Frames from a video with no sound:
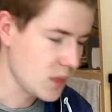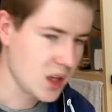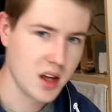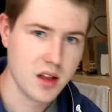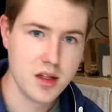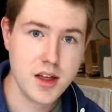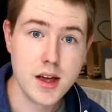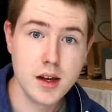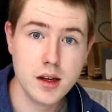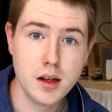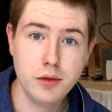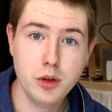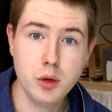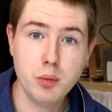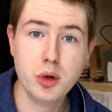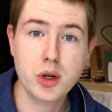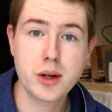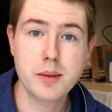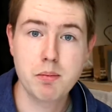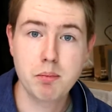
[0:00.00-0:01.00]
Then if you
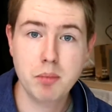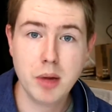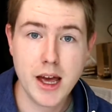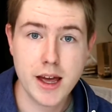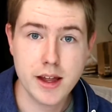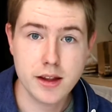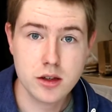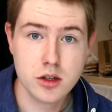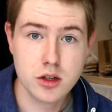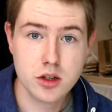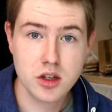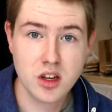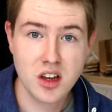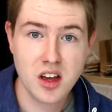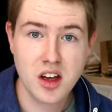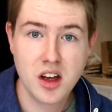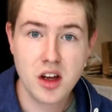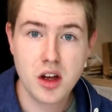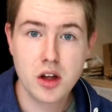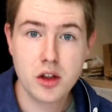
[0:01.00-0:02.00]
put in plants,
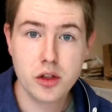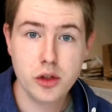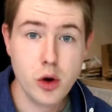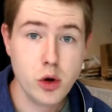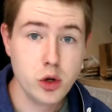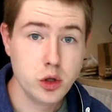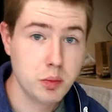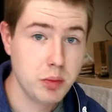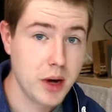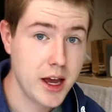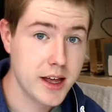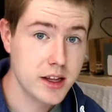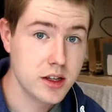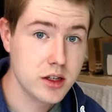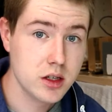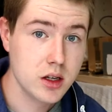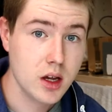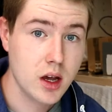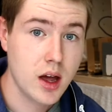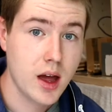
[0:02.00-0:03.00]
those plants